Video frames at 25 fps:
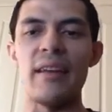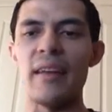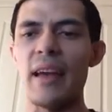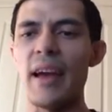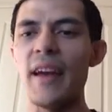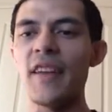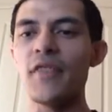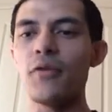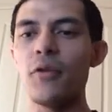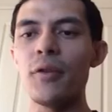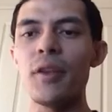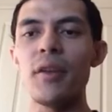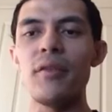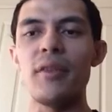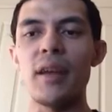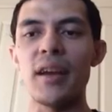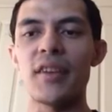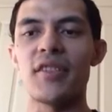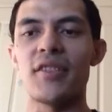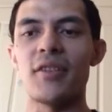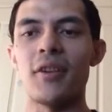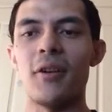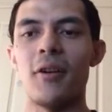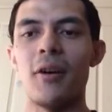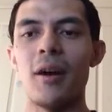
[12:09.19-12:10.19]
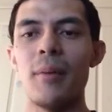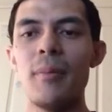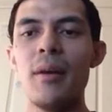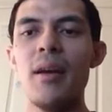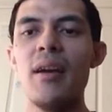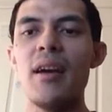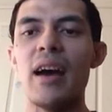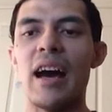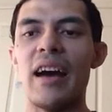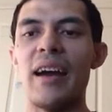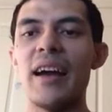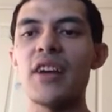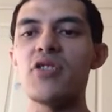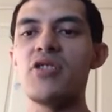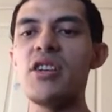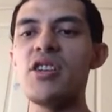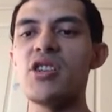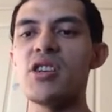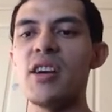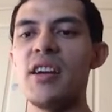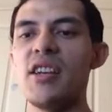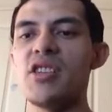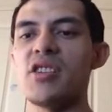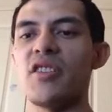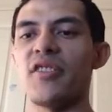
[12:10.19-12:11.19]
and as for the next time, I actually
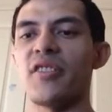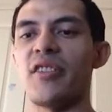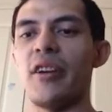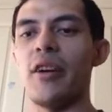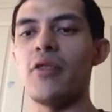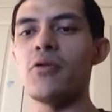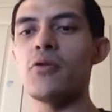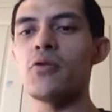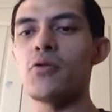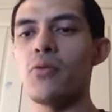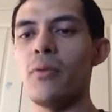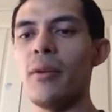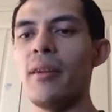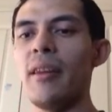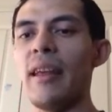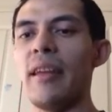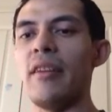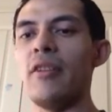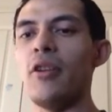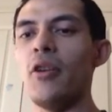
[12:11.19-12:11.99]
changed the schedule to it.